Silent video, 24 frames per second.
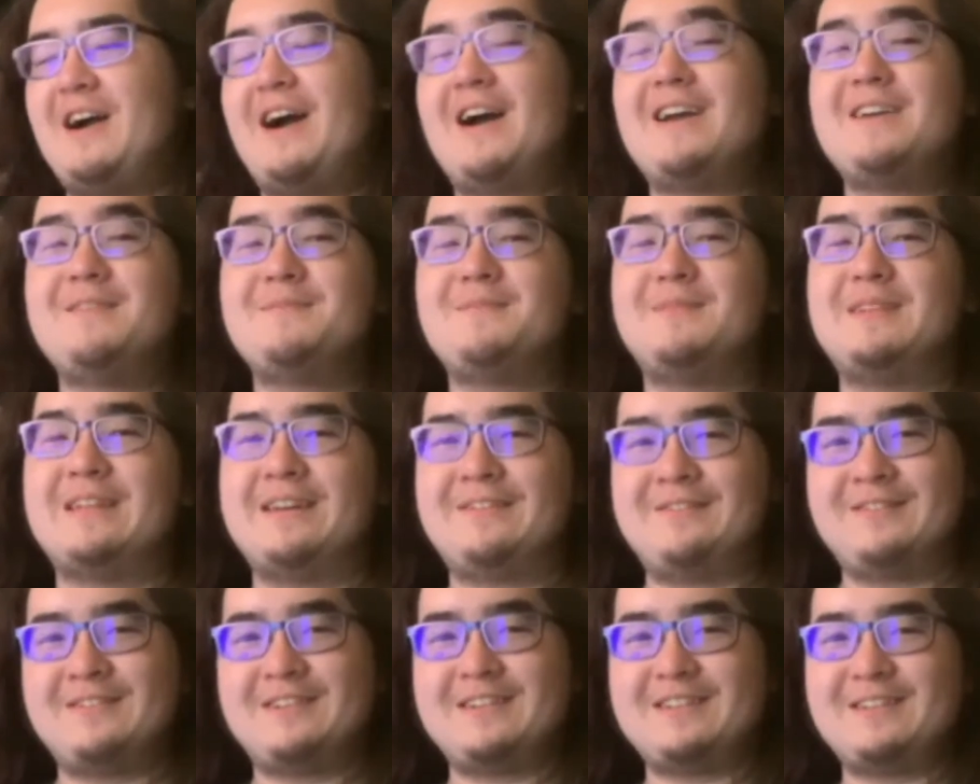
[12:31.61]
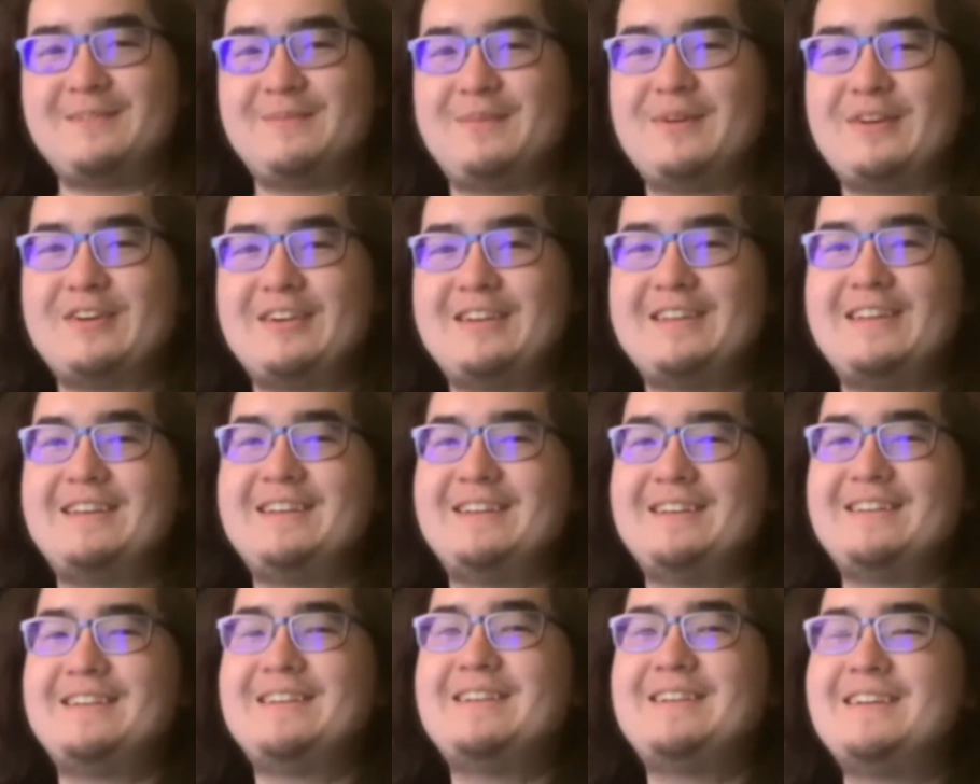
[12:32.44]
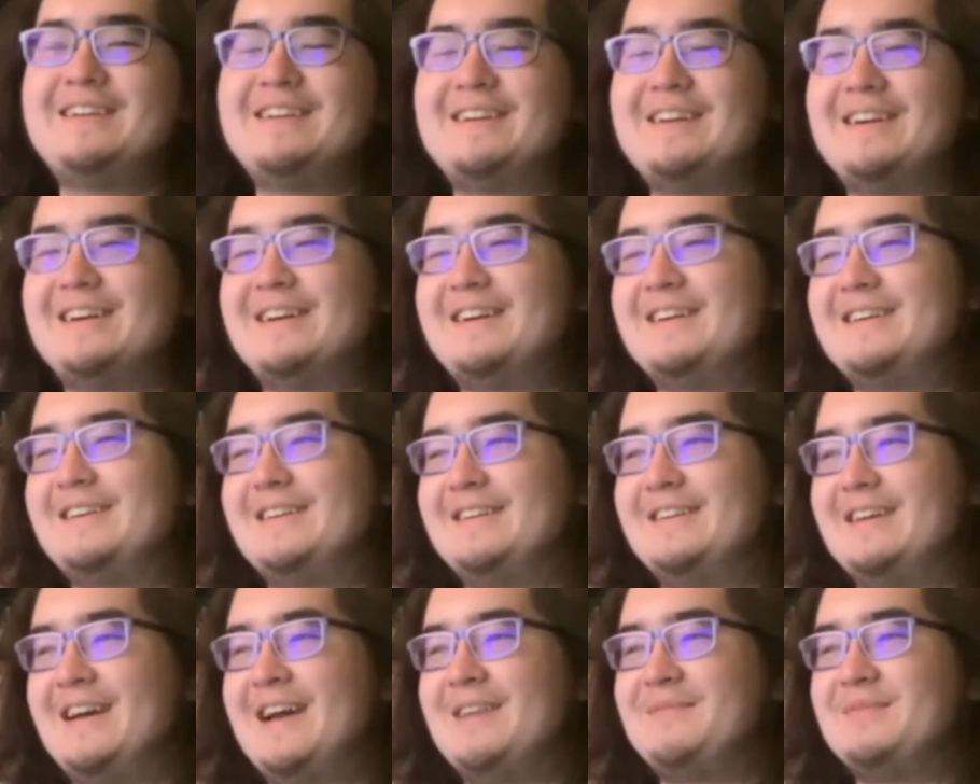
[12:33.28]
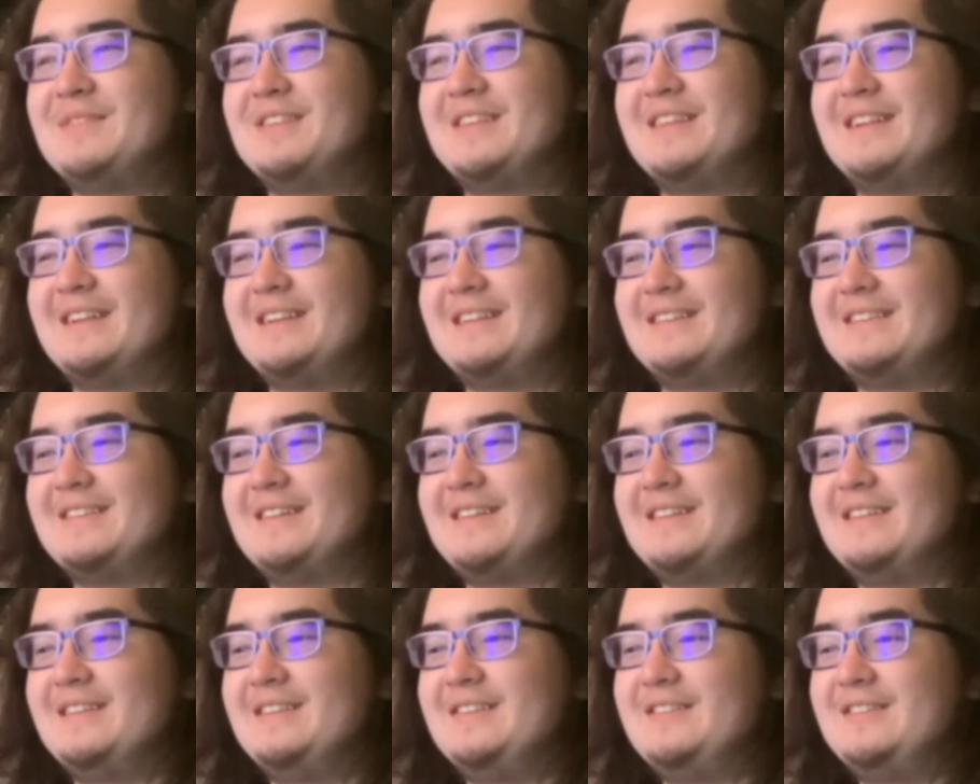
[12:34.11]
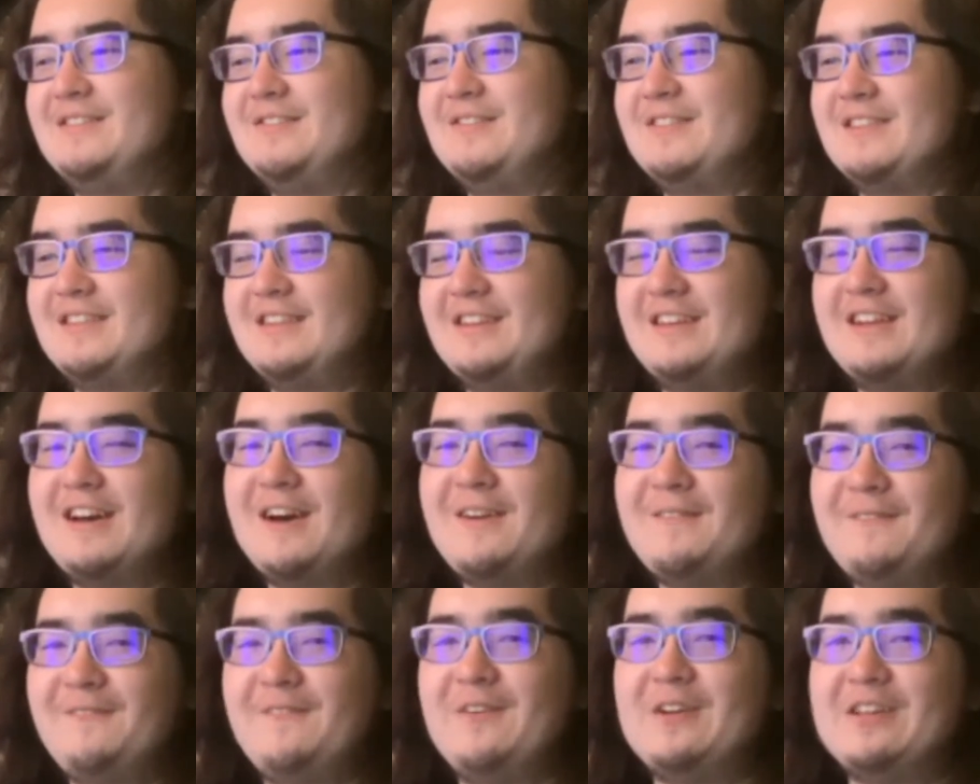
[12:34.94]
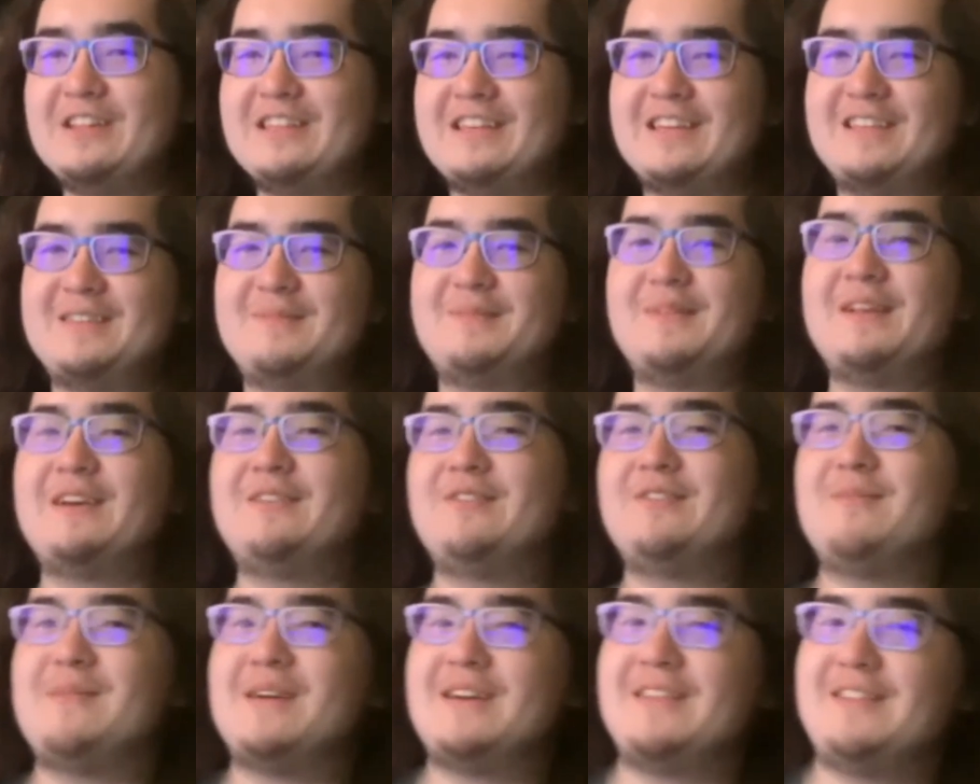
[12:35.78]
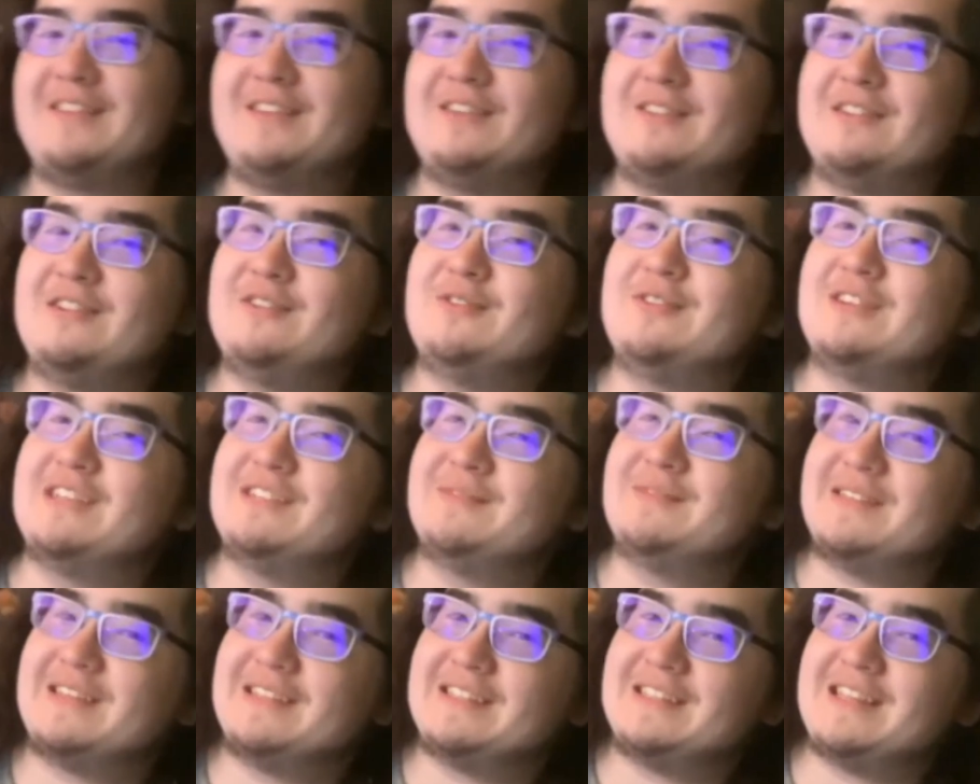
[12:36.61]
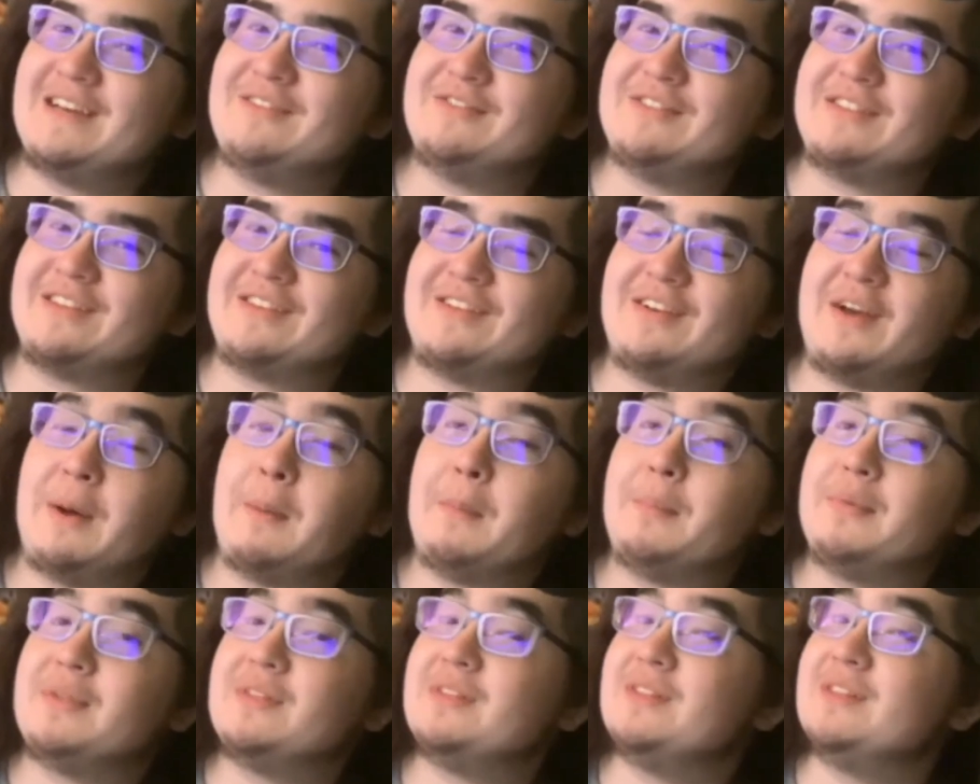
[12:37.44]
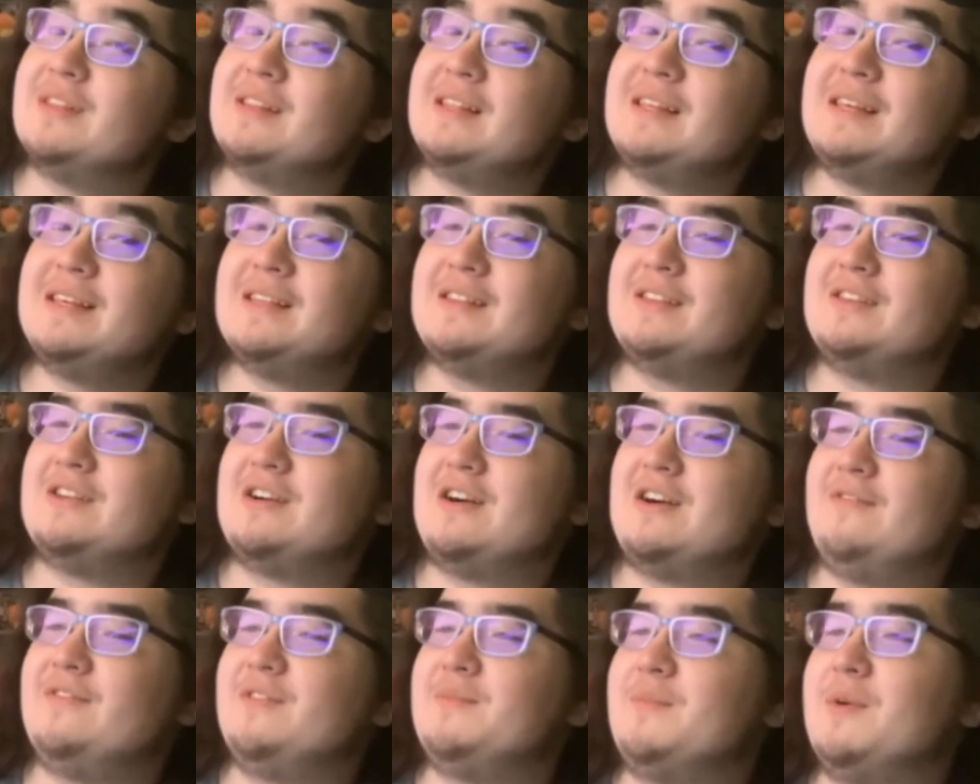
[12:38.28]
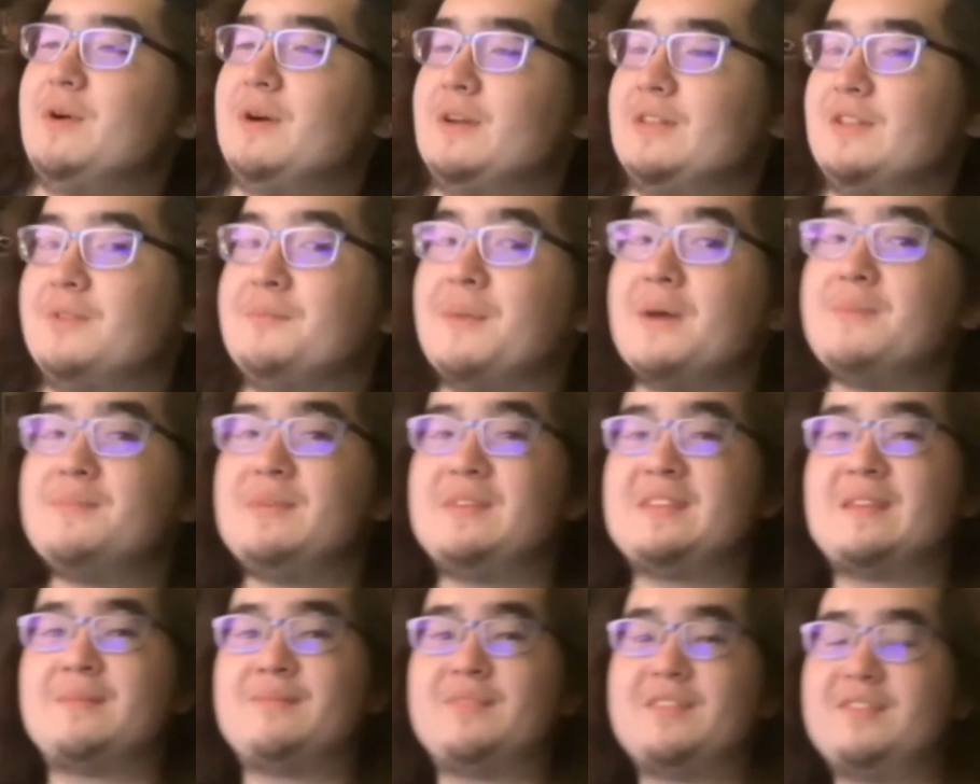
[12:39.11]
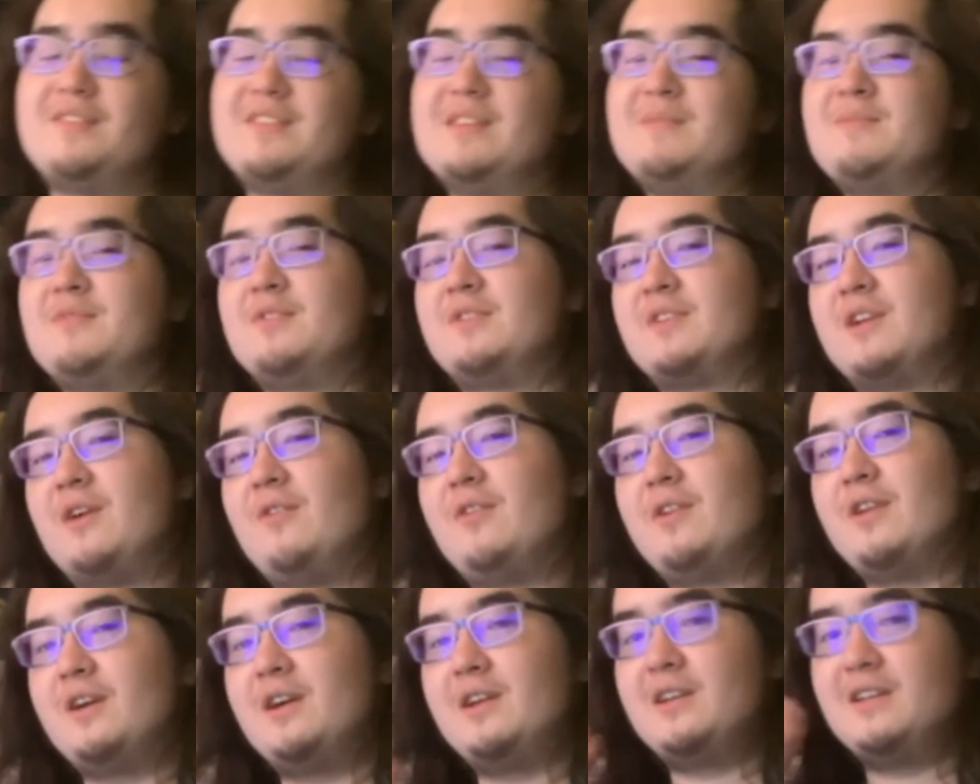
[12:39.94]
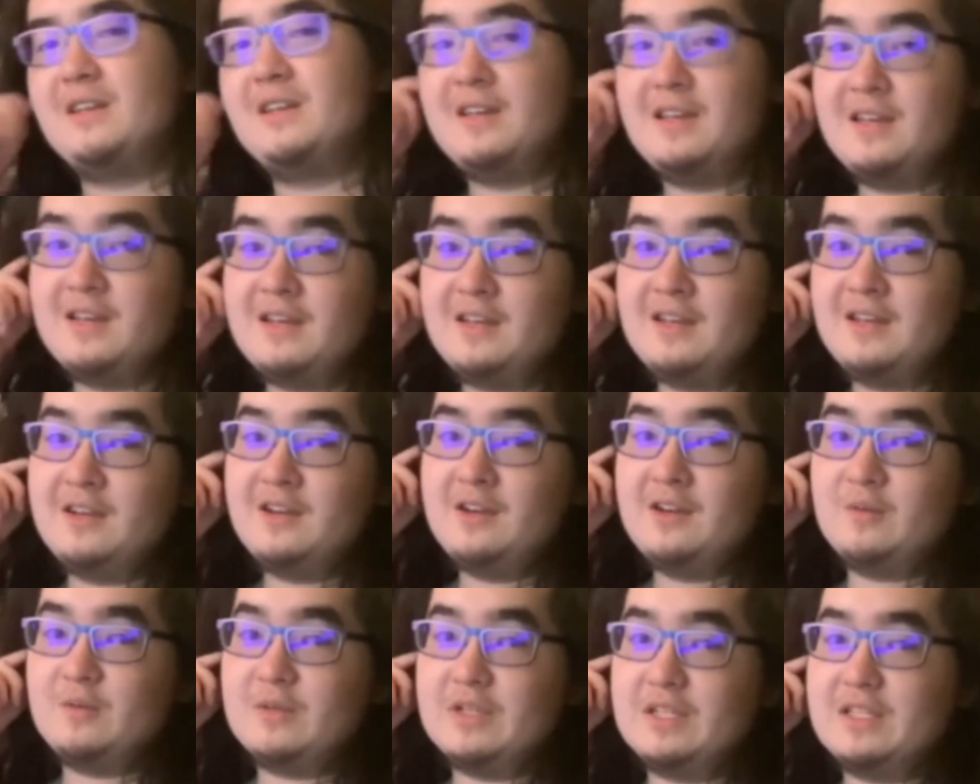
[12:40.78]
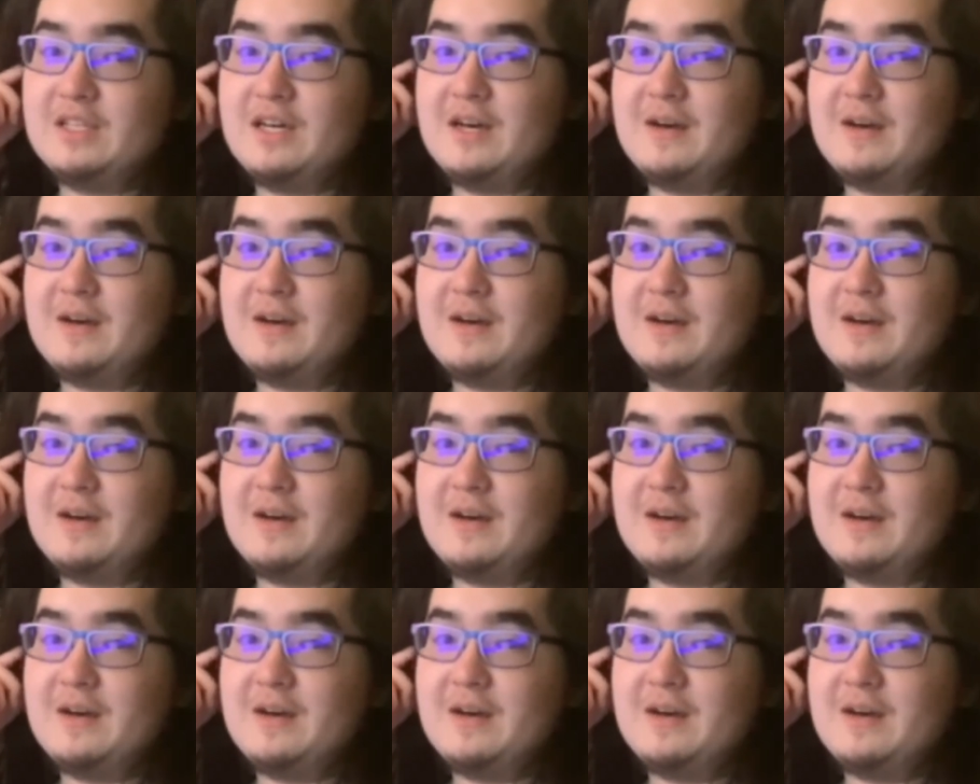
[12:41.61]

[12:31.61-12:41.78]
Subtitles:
I am definitely pretty happy that I decided to not fully explain what my theory was, because that was completely off the mark. There might be something similar going on with